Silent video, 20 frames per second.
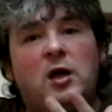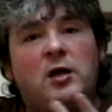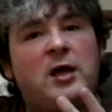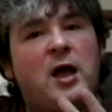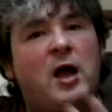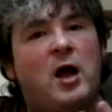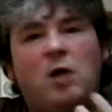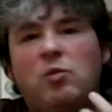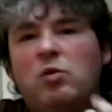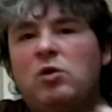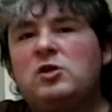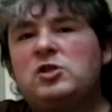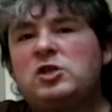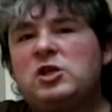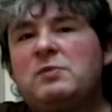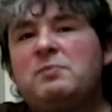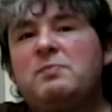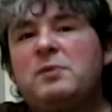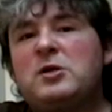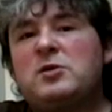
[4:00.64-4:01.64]
yeah, I will
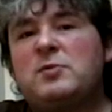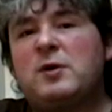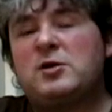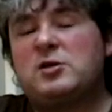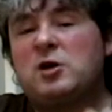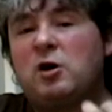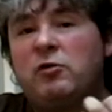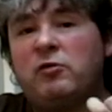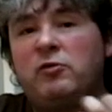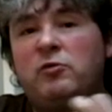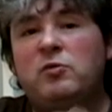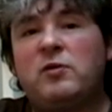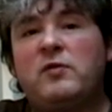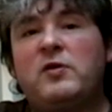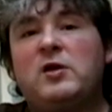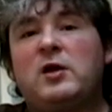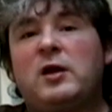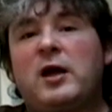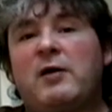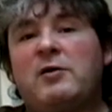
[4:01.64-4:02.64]
see bits of myself
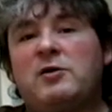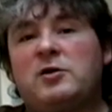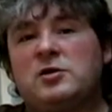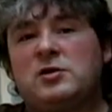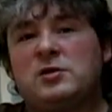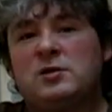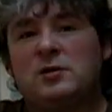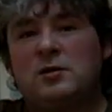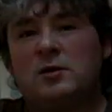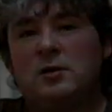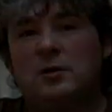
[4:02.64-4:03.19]
within the characters.